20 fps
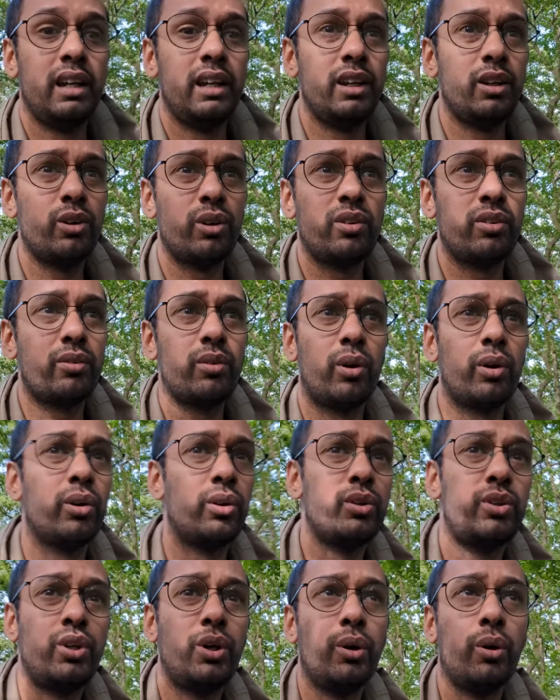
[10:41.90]
he could have gone
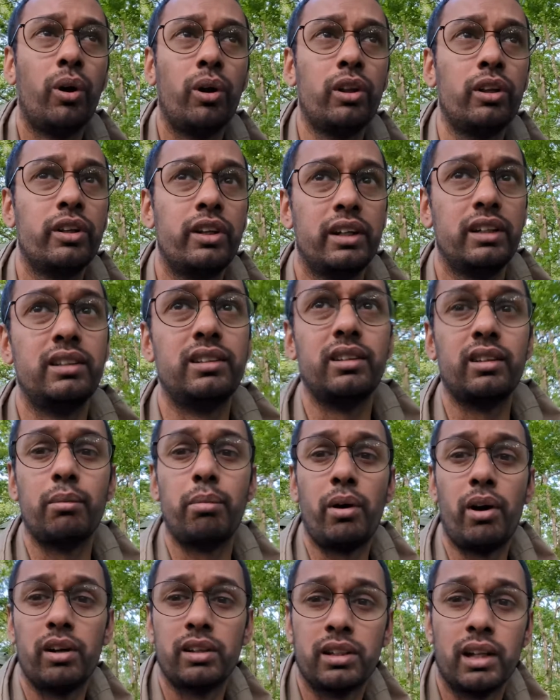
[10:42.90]
on two holidays in
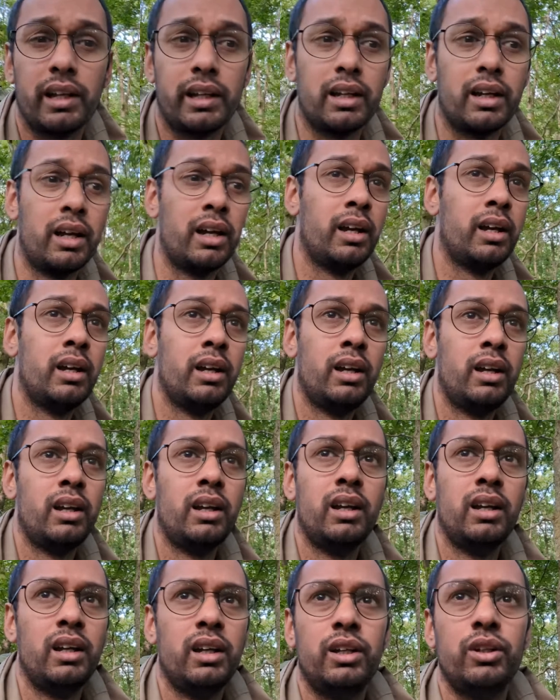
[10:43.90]
the past like
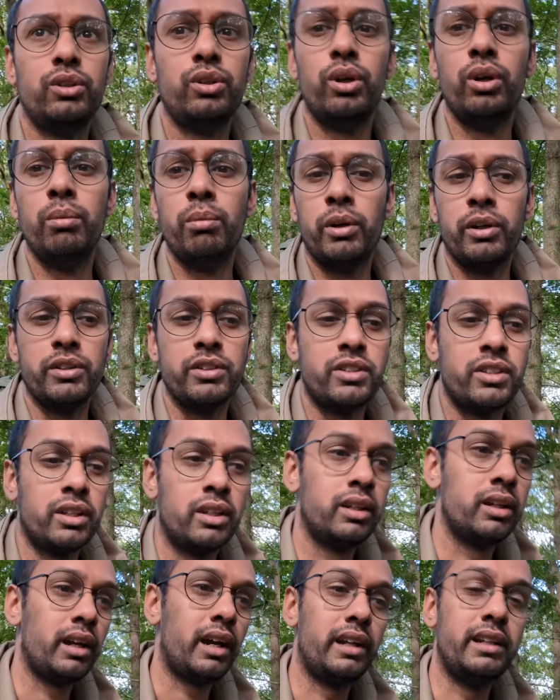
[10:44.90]
two months,
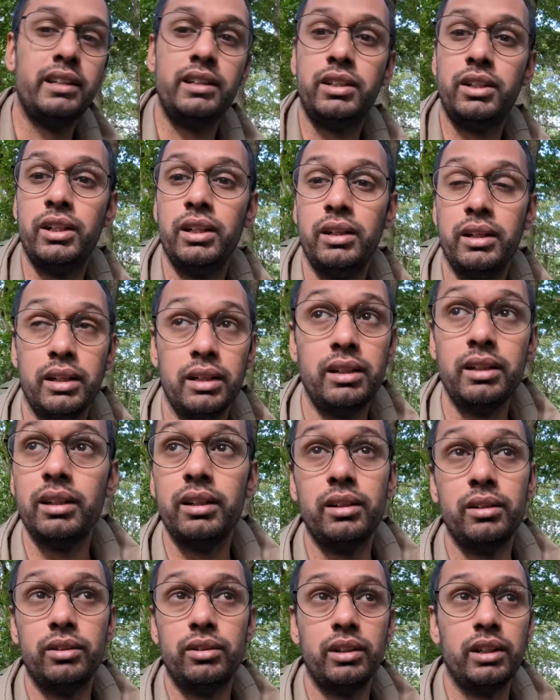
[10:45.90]
and he he
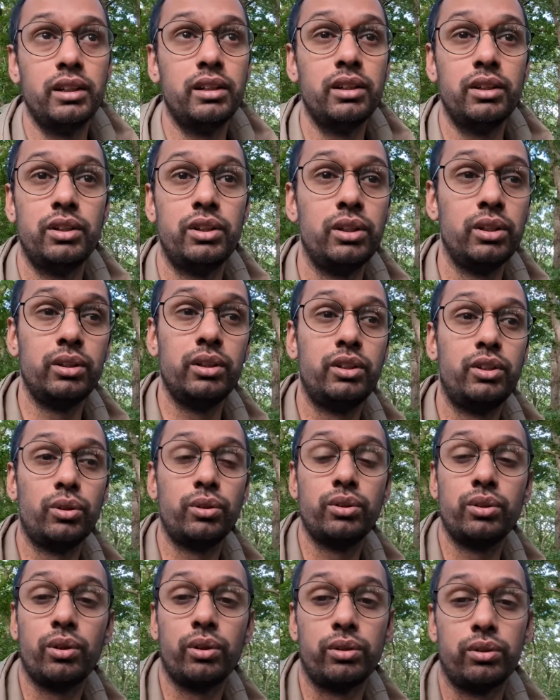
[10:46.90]
didn't. He didn't. He
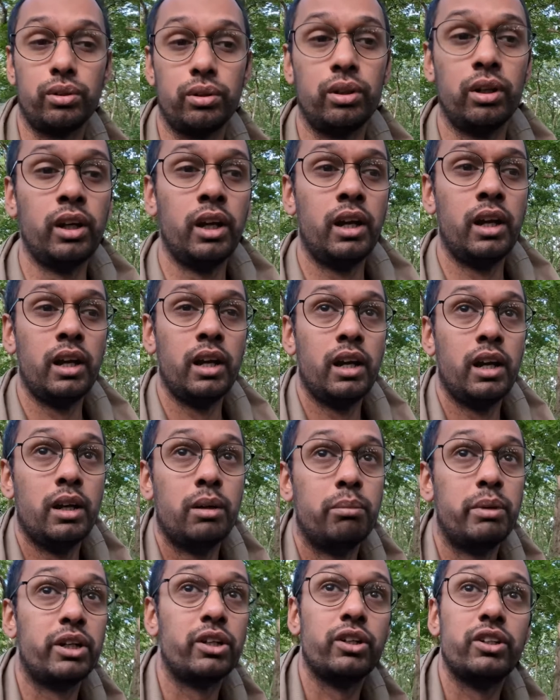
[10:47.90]
chose not to
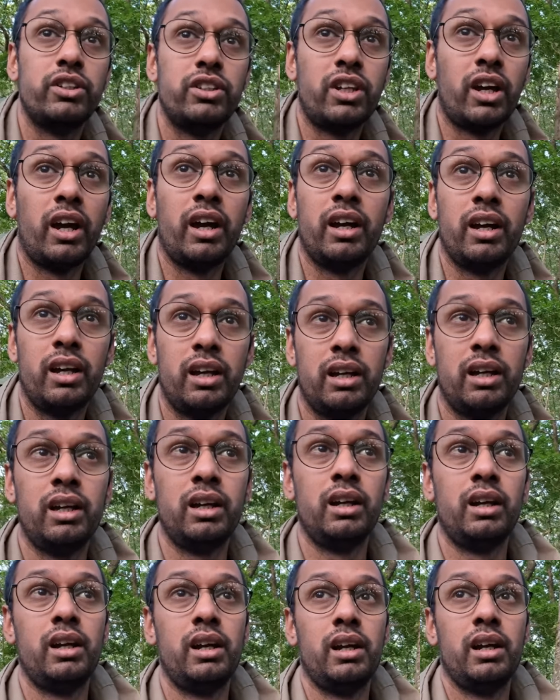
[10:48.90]
because
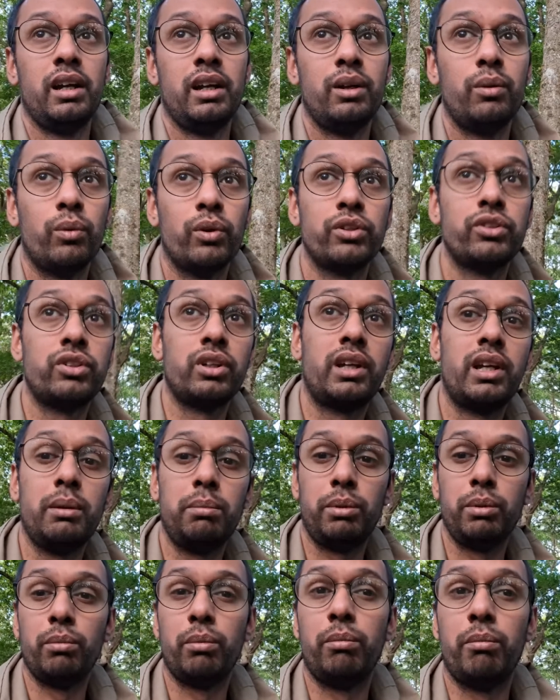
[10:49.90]
he wants to
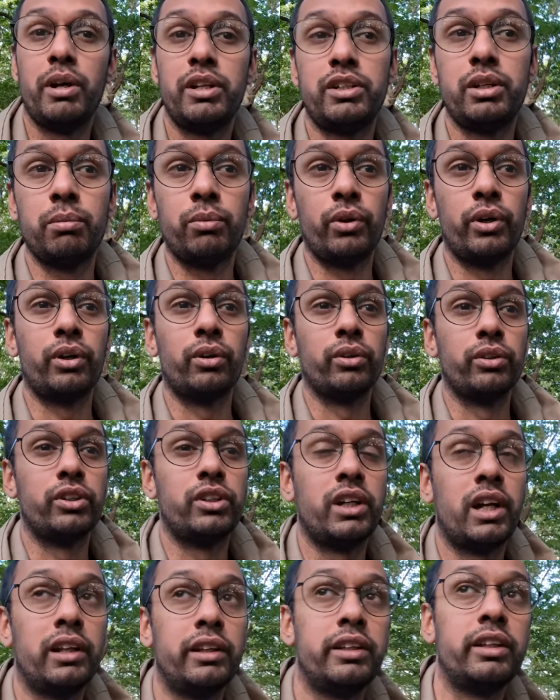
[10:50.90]
keep the momentum going on
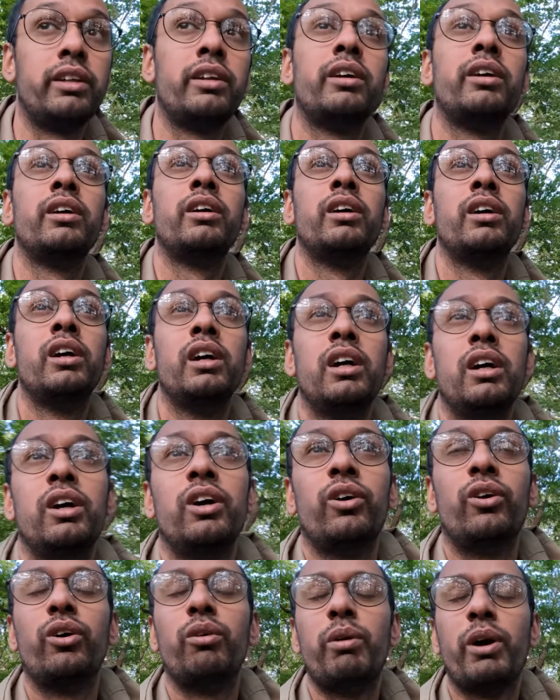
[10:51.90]
the challenge.
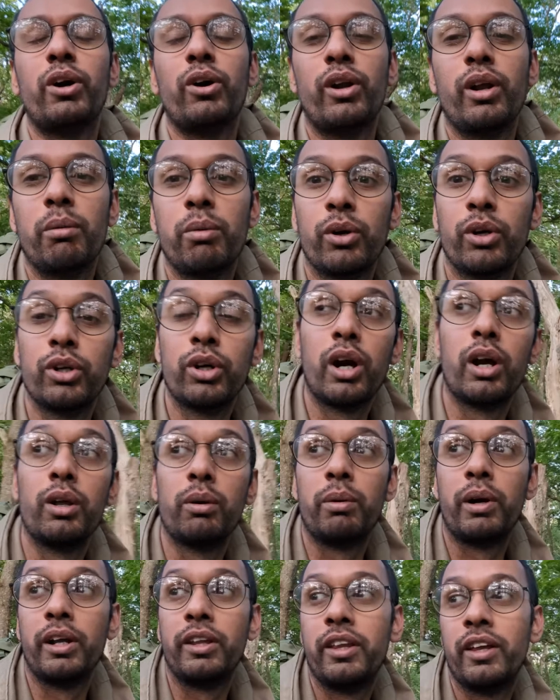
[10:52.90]
Oh my god, I'm out
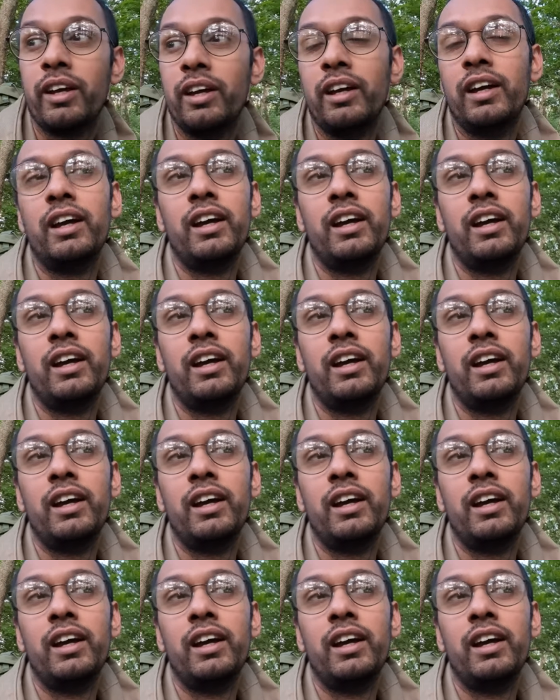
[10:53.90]
of breath.